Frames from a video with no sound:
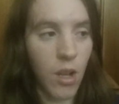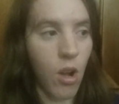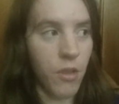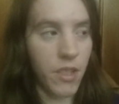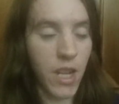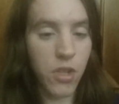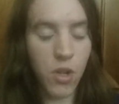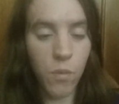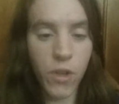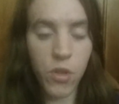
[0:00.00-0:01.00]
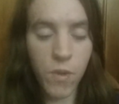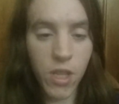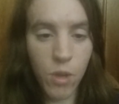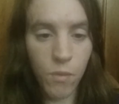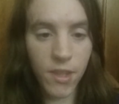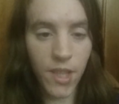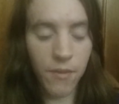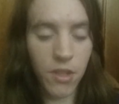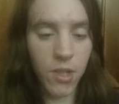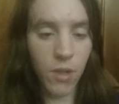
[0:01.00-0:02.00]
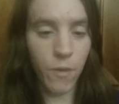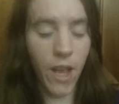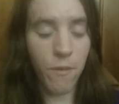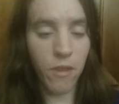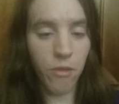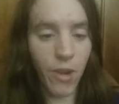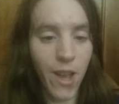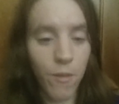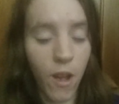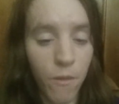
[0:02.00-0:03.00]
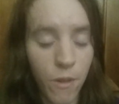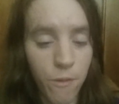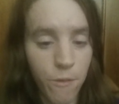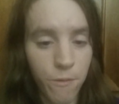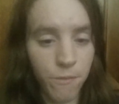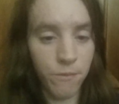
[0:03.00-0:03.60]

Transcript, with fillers: All the nature in which we humans have to survive and thrive off of.